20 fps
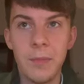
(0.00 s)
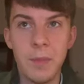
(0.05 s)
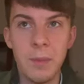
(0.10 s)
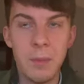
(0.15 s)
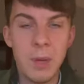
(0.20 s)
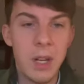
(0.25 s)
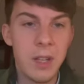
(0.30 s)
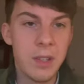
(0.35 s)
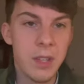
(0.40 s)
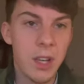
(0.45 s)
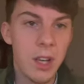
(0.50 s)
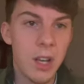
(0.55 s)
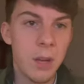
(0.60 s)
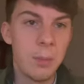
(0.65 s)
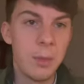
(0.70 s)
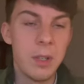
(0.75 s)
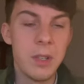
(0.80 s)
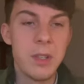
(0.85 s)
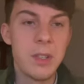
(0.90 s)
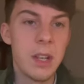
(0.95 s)

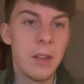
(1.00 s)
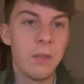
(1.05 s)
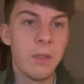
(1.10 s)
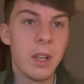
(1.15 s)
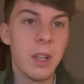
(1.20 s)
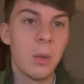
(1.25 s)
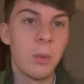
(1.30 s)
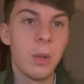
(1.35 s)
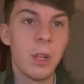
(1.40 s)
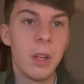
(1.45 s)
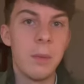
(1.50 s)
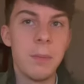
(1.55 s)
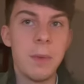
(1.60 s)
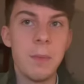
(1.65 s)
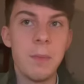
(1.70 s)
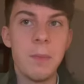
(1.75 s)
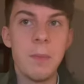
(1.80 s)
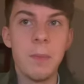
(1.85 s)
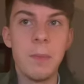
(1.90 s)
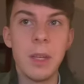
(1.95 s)
Harper is definitely the one
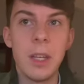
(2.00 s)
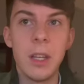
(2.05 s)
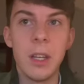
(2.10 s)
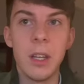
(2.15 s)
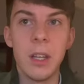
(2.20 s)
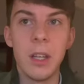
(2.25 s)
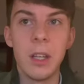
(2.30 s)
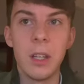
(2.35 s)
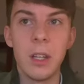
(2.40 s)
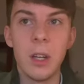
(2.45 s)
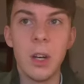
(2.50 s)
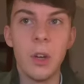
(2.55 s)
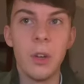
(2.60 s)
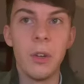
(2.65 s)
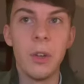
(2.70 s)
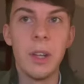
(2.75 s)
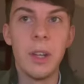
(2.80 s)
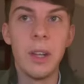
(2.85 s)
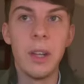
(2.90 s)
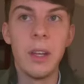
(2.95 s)
I'd be
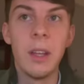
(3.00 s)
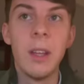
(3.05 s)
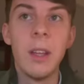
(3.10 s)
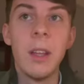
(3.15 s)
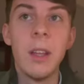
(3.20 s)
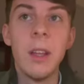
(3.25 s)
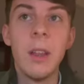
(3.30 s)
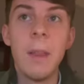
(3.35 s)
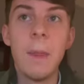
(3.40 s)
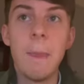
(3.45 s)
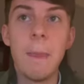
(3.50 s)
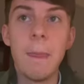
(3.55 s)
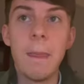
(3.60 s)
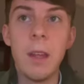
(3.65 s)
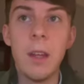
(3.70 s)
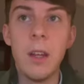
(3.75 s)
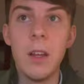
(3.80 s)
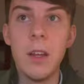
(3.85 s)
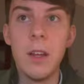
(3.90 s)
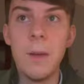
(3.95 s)
on here.
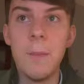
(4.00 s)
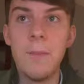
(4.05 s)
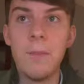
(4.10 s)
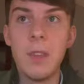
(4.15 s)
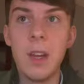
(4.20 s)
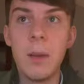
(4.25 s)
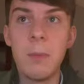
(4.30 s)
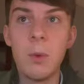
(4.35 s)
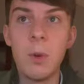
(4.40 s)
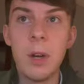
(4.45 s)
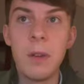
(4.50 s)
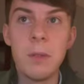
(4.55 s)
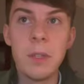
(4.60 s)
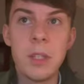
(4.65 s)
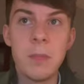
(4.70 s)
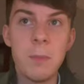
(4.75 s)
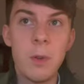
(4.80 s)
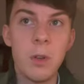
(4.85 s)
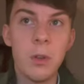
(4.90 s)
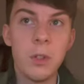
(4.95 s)
I will have a
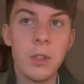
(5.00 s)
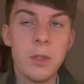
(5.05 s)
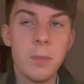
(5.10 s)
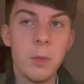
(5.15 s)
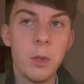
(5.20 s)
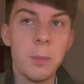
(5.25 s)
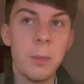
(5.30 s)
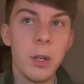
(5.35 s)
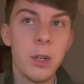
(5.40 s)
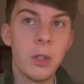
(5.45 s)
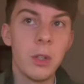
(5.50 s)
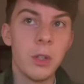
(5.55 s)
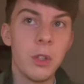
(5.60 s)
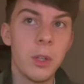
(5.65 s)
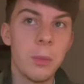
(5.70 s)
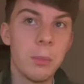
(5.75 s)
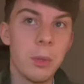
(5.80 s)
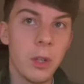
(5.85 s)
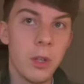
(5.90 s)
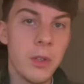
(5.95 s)
small poke on
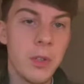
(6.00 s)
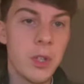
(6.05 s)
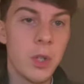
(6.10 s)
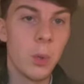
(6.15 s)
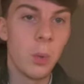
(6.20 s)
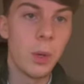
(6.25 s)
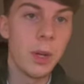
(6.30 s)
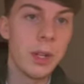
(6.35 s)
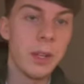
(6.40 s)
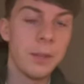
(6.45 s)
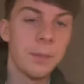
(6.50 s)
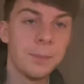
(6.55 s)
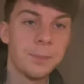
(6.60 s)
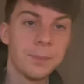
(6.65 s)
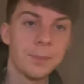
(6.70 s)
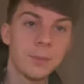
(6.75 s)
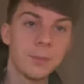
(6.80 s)
Capron to win.